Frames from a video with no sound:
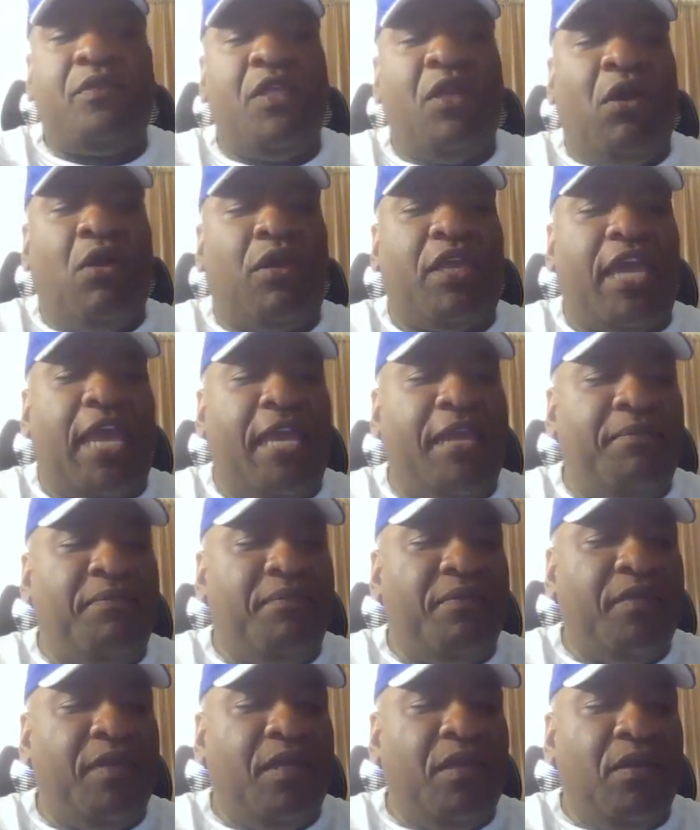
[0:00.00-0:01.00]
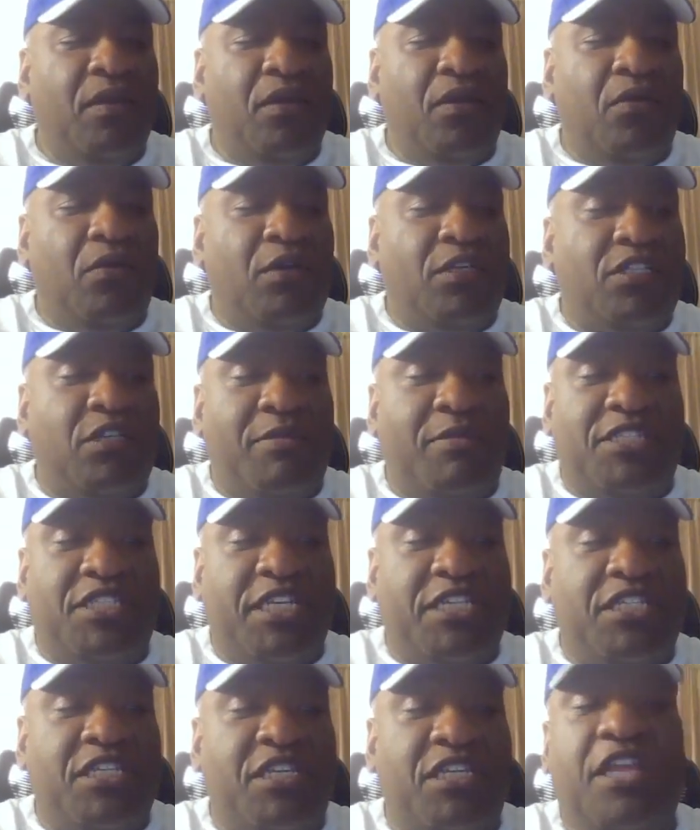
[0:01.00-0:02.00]
Okay, or some
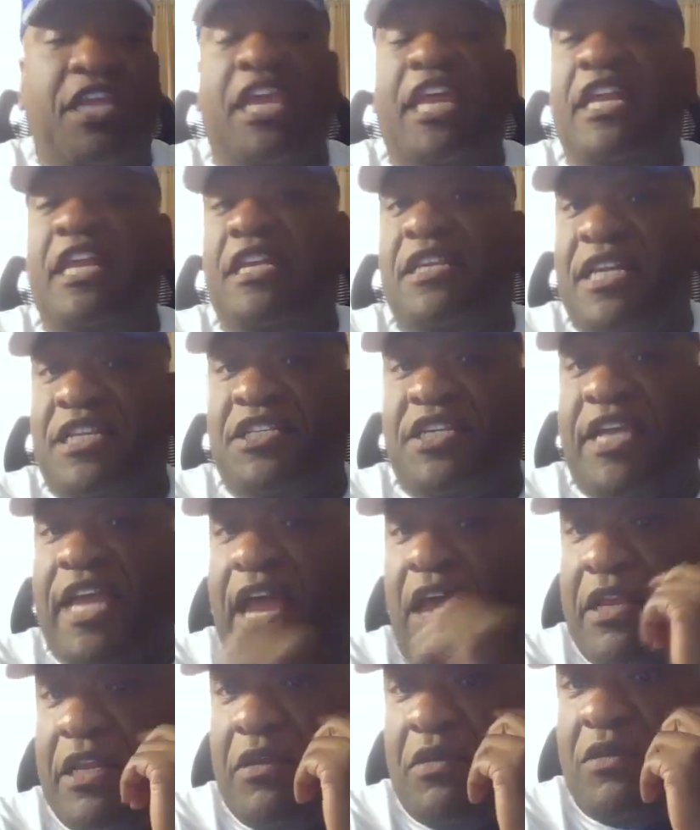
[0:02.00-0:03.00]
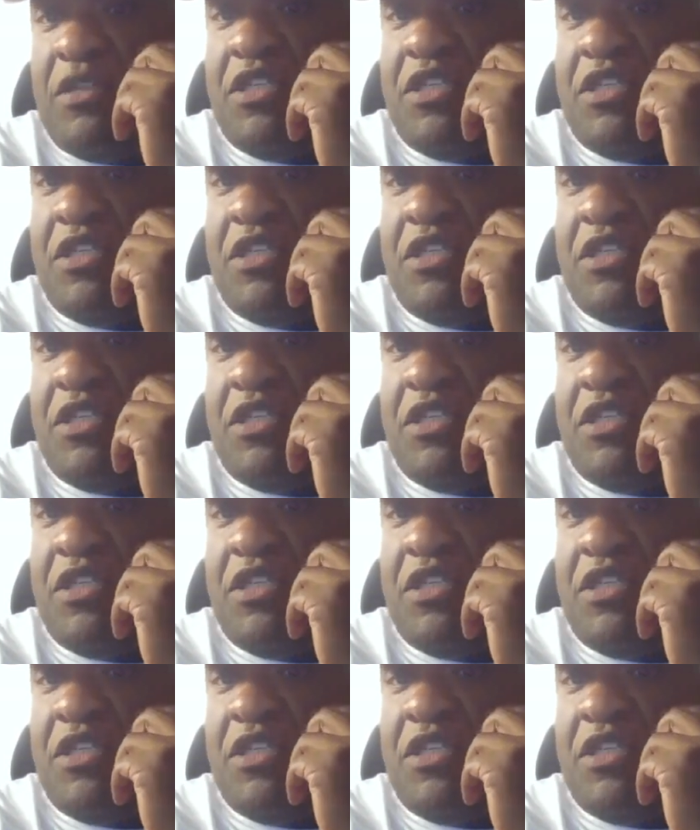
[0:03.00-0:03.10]
assistance to get it discounted in